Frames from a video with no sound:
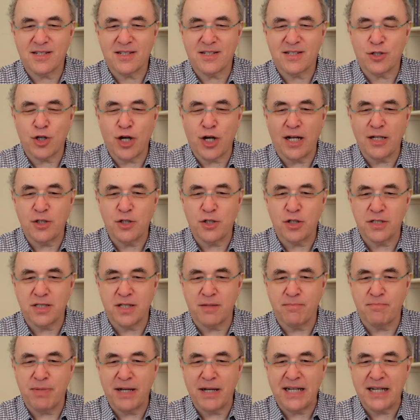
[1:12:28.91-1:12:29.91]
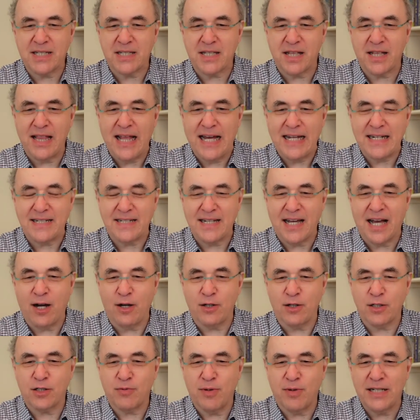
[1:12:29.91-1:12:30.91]
judge as the biggest
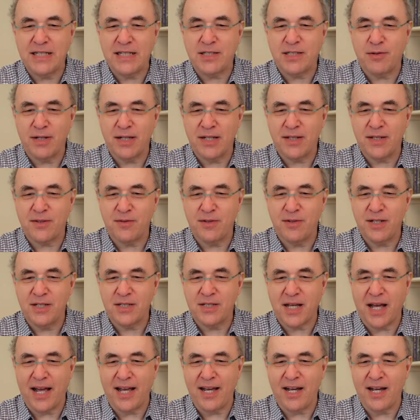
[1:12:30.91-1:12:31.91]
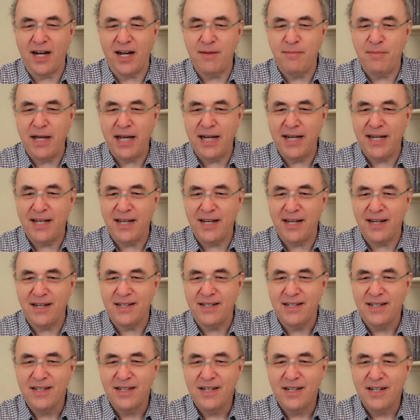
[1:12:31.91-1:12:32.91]
letdown? 2023's AI mania,
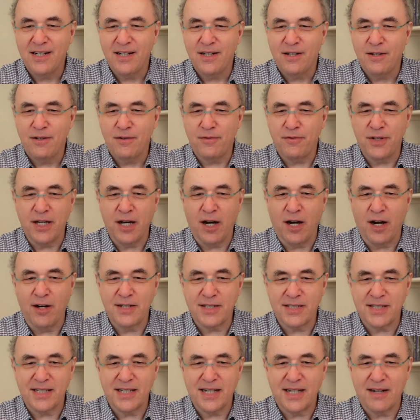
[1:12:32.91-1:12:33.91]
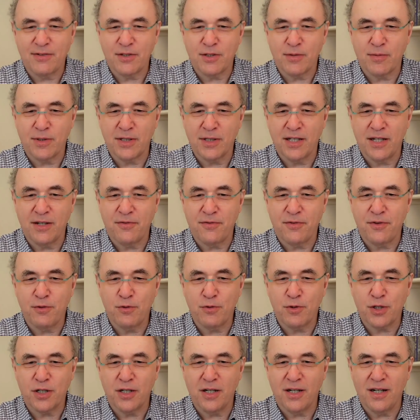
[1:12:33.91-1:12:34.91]
VR is the inevitable near
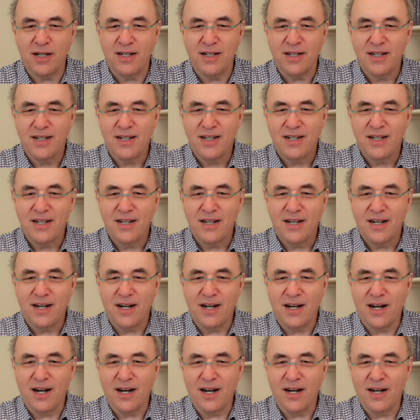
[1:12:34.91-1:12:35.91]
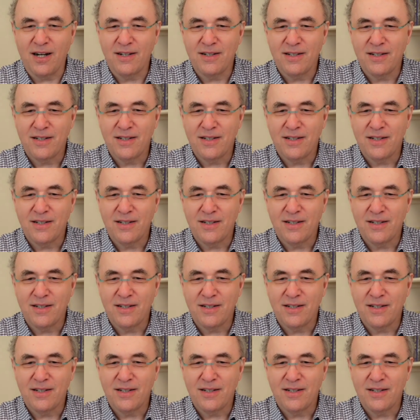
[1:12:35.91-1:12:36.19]
future. Uh,